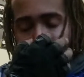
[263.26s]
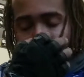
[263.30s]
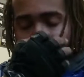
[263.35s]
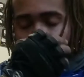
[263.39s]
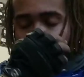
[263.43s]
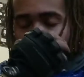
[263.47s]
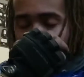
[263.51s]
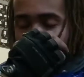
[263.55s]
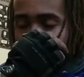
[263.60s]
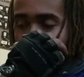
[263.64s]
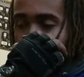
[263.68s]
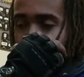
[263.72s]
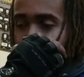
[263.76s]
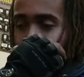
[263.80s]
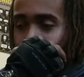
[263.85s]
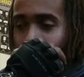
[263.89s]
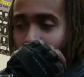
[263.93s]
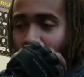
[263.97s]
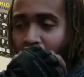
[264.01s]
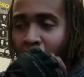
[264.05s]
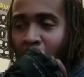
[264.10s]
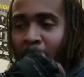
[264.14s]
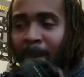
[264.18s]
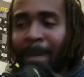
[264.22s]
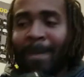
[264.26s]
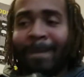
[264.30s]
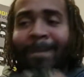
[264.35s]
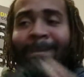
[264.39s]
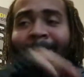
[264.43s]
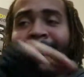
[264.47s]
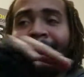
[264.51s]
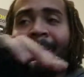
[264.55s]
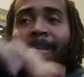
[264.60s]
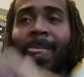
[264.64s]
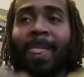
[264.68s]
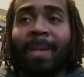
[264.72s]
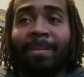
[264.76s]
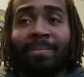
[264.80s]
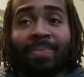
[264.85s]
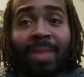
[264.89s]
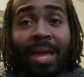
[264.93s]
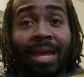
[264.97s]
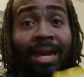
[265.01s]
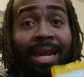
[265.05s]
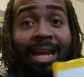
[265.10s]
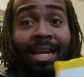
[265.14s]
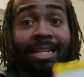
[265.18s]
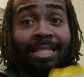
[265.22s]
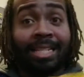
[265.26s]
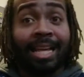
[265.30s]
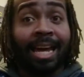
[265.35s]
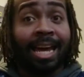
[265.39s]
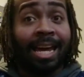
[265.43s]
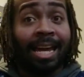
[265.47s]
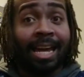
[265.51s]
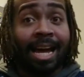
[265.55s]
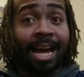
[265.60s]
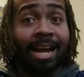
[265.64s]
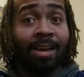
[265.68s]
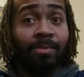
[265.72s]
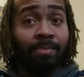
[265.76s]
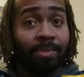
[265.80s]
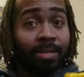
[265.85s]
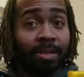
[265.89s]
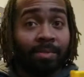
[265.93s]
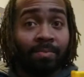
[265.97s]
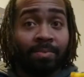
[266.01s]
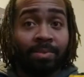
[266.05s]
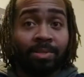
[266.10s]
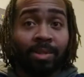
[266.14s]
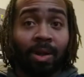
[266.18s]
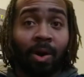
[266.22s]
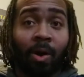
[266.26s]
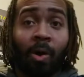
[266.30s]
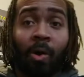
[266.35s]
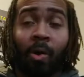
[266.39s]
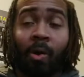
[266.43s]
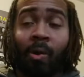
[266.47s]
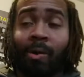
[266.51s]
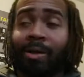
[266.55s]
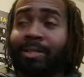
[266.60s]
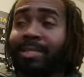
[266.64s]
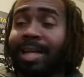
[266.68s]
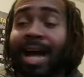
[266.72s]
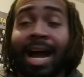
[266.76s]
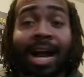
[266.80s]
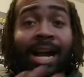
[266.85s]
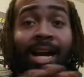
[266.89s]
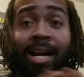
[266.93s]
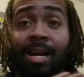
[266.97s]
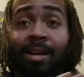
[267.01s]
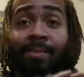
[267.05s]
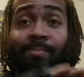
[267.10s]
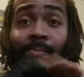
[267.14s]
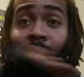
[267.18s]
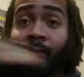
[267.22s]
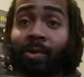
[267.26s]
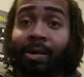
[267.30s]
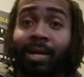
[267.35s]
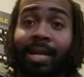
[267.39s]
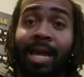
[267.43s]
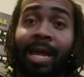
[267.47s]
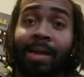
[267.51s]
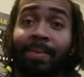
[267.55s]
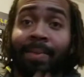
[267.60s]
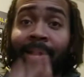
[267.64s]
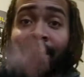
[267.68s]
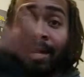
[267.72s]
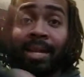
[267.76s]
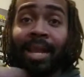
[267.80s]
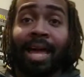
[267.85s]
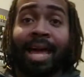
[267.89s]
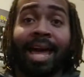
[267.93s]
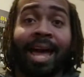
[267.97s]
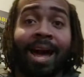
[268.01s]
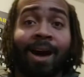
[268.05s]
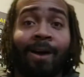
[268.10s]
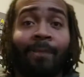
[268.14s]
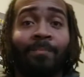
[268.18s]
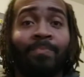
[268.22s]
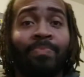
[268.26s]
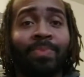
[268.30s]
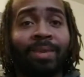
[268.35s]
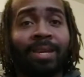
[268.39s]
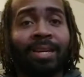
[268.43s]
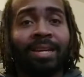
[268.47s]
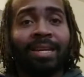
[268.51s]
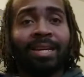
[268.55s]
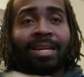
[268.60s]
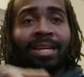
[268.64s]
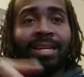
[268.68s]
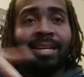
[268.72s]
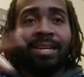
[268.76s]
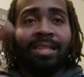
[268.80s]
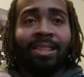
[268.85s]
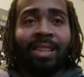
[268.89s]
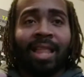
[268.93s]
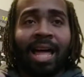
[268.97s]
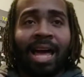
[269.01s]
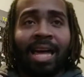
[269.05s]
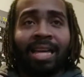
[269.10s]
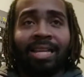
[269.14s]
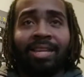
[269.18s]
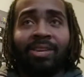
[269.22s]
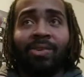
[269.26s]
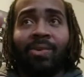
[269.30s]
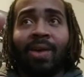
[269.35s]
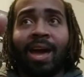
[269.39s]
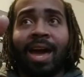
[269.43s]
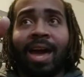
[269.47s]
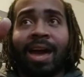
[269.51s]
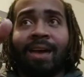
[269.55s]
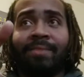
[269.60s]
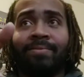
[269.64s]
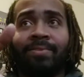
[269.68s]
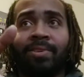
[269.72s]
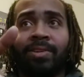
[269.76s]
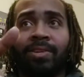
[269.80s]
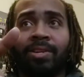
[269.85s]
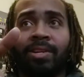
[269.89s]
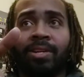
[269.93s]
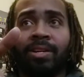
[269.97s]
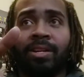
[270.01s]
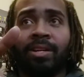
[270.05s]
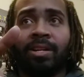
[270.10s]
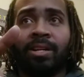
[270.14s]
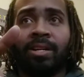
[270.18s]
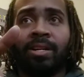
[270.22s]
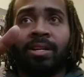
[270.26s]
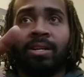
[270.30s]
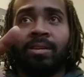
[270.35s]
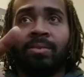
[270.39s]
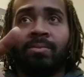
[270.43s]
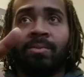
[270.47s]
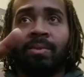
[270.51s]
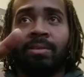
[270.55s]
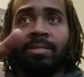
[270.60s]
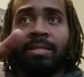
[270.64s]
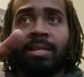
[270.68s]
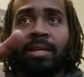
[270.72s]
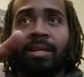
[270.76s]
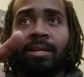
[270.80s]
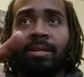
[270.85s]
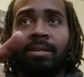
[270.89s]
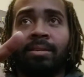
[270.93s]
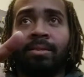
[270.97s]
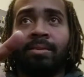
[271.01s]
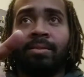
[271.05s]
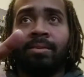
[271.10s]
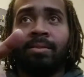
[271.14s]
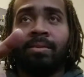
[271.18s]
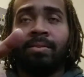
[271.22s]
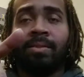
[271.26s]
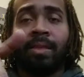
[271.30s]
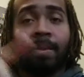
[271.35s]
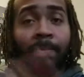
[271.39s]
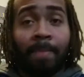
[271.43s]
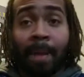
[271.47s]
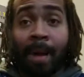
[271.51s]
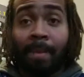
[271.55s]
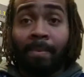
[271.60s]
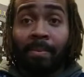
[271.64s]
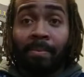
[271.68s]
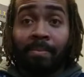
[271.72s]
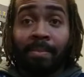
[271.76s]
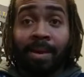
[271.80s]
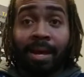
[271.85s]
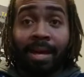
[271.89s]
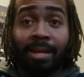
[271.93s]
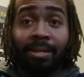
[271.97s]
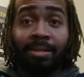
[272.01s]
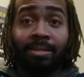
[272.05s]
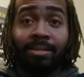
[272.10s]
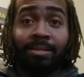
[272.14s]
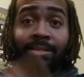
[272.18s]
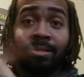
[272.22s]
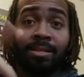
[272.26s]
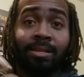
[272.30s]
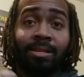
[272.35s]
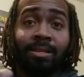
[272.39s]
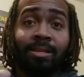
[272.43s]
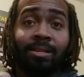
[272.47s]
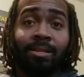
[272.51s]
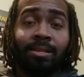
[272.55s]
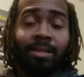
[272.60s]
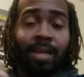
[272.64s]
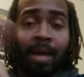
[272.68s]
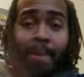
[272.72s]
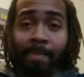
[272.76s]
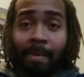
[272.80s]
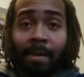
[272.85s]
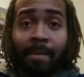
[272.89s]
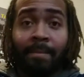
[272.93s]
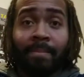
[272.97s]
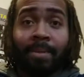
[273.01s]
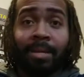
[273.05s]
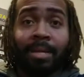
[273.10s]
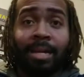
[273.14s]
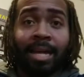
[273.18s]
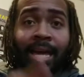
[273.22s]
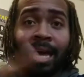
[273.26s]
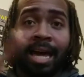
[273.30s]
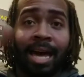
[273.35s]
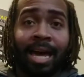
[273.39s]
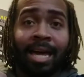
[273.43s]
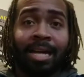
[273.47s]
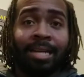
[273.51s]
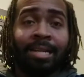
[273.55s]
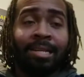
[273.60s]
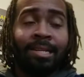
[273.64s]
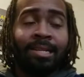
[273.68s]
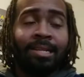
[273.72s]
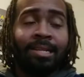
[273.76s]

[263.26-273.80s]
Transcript: And so, and like I said, it kind of resembles the whole entire board game, like, layout. Like, you have the Peppermint Land,